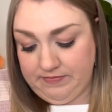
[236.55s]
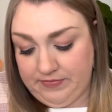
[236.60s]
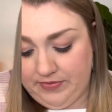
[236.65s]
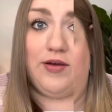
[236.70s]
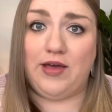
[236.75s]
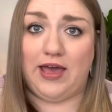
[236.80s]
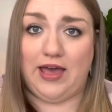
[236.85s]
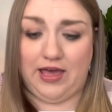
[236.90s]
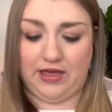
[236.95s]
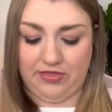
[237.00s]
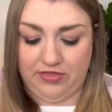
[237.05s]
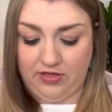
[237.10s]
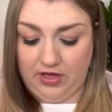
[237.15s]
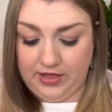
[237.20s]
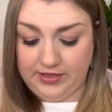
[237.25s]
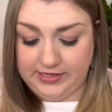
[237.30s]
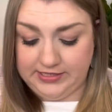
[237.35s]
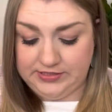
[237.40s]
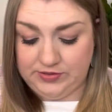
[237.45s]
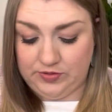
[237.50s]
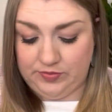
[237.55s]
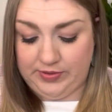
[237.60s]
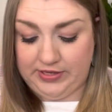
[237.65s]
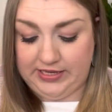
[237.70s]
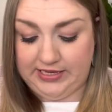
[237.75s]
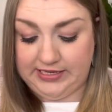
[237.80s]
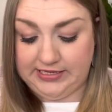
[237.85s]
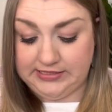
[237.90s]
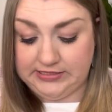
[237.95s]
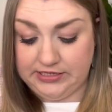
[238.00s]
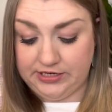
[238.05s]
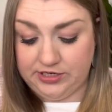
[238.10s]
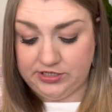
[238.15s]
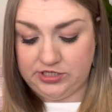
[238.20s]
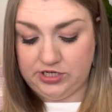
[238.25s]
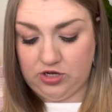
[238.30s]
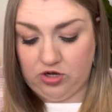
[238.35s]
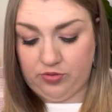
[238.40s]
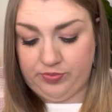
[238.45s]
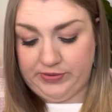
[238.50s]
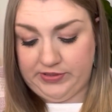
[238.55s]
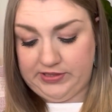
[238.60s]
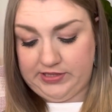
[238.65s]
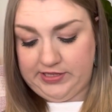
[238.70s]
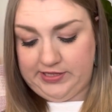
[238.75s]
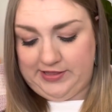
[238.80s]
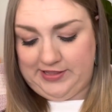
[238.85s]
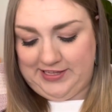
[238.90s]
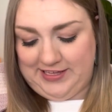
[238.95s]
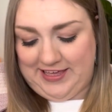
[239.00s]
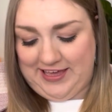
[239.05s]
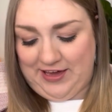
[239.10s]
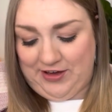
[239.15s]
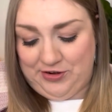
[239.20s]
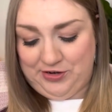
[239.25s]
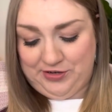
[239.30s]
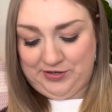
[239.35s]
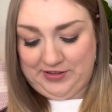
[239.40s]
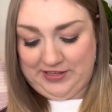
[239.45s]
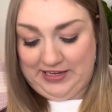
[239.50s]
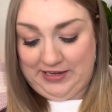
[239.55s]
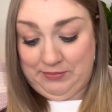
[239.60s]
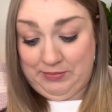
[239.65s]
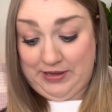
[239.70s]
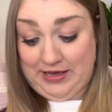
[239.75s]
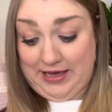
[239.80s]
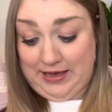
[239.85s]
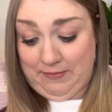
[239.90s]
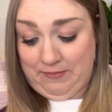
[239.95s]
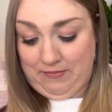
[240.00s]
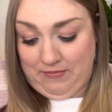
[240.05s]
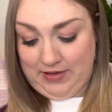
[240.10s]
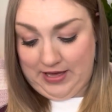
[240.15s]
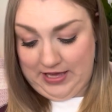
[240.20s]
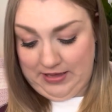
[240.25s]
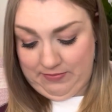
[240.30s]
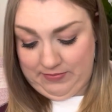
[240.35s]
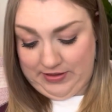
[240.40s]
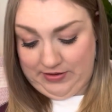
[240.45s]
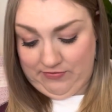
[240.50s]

Okay, I thought this would be easier to open than the counter clean, but I might be